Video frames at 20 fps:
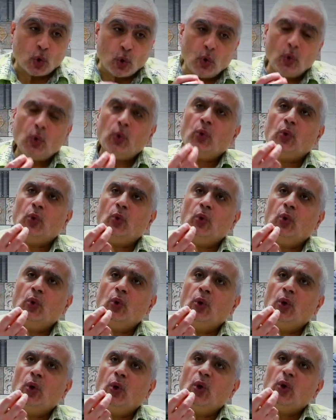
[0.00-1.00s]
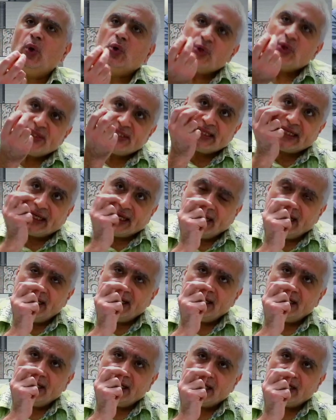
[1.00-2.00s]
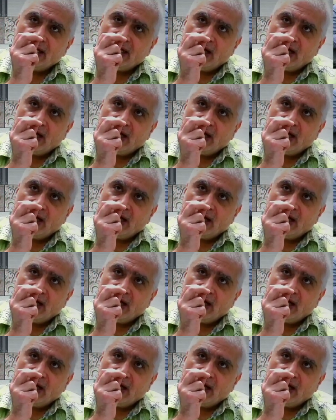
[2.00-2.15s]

skilled on reading a